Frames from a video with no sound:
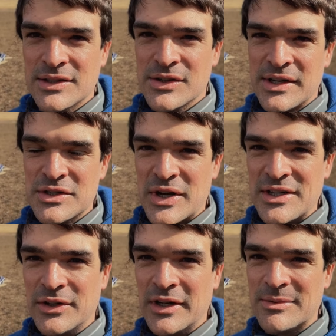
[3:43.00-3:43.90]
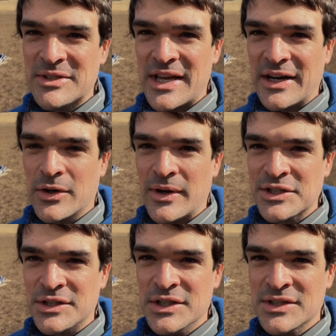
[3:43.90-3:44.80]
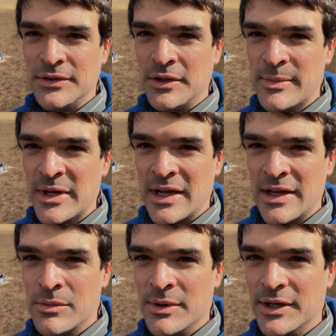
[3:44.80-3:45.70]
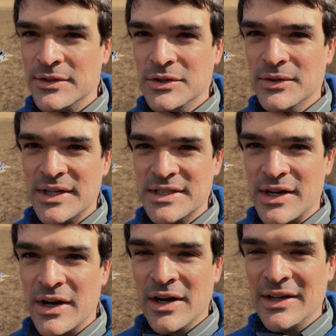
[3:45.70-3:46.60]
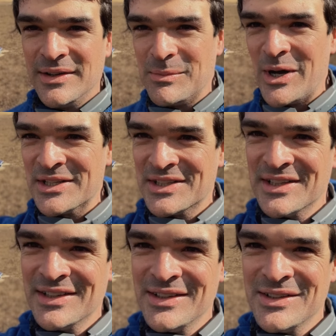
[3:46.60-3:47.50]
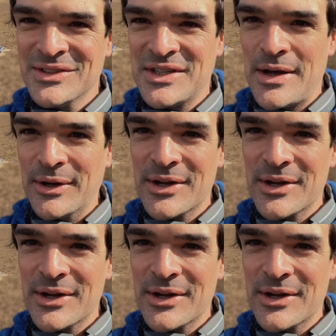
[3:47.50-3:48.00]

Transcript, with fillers: let's go ahead and try turning up the static correction just a little bit. I don't want to go too crazy here, but see how it